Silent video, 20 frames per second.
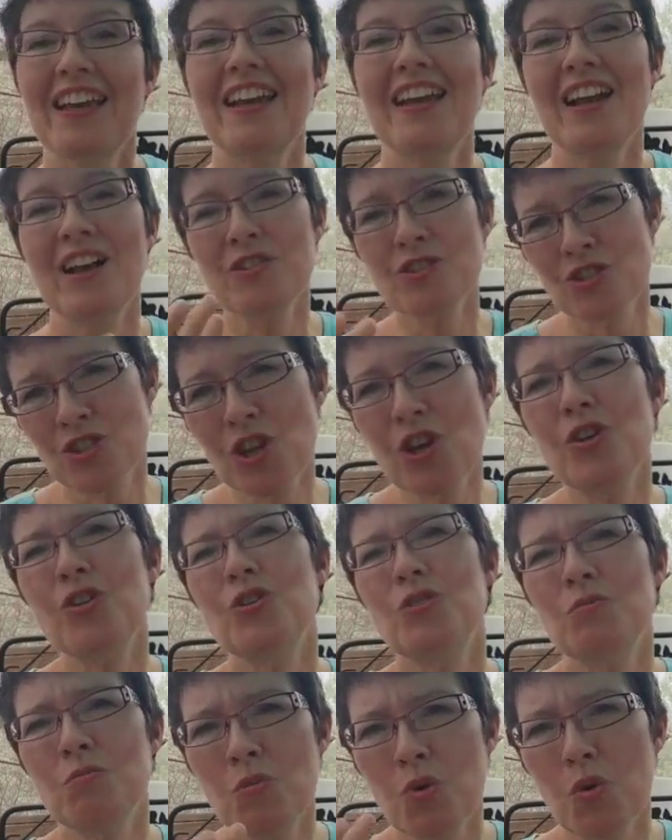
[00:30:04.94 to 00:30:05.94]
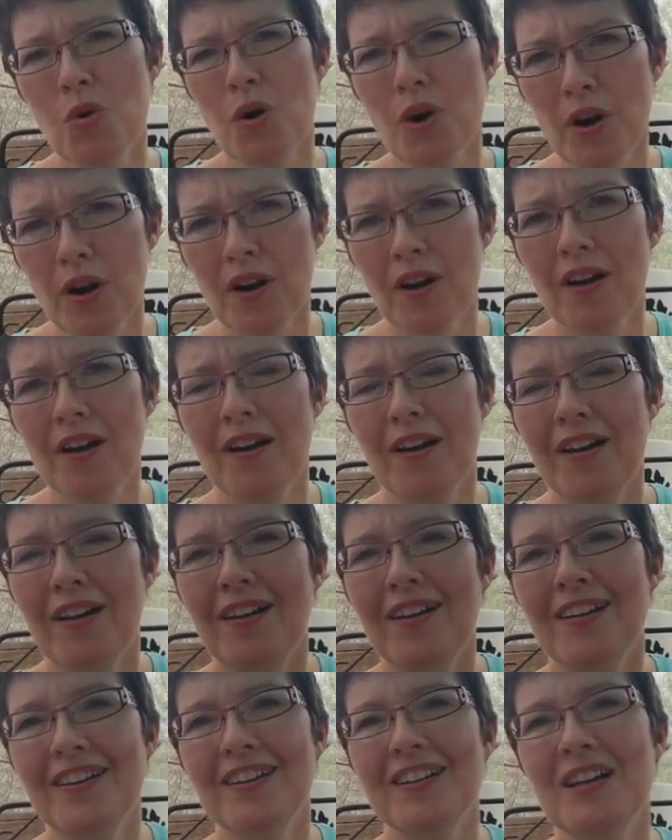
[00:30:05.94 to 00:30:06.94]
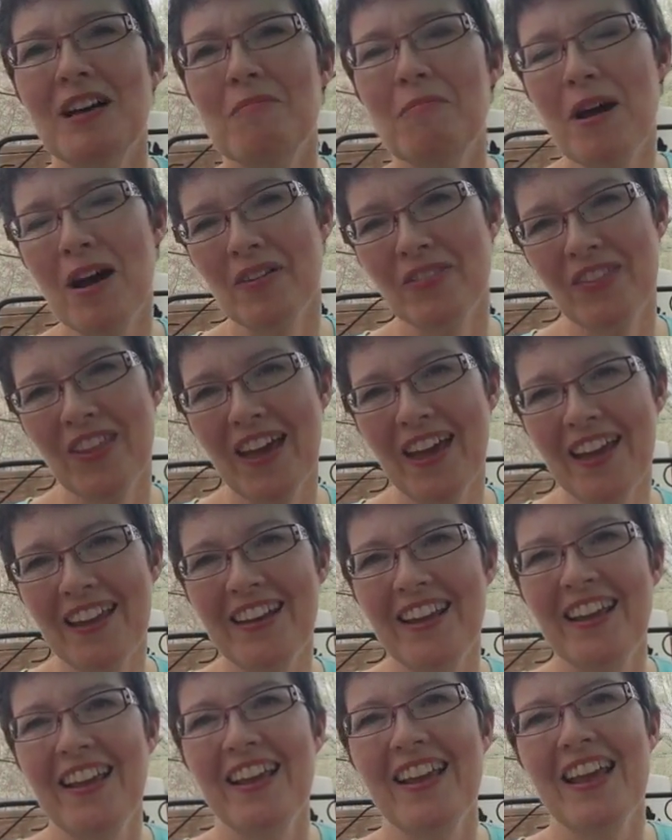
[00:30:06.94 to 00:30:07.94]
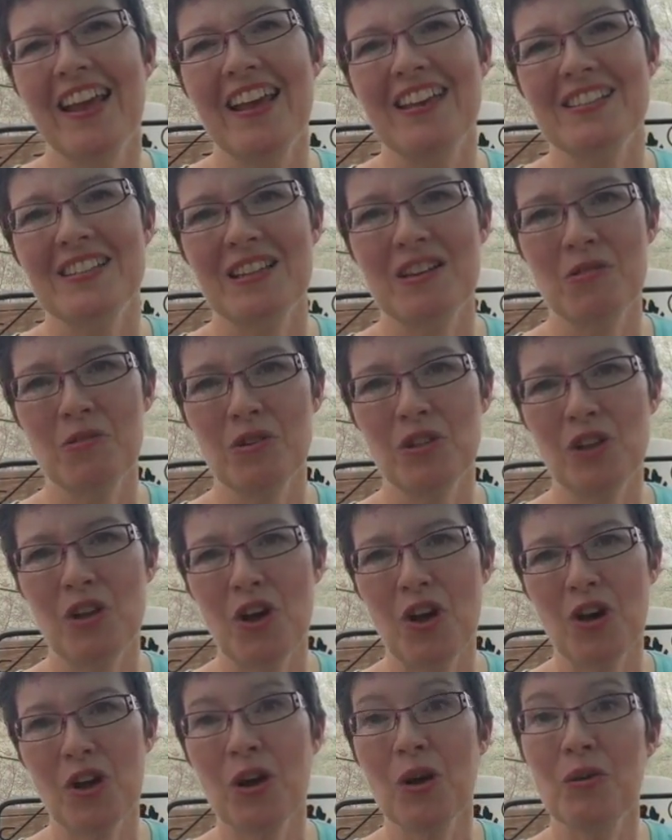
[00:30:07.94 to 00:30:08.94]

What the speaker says: And I'll show you more about that as I go along.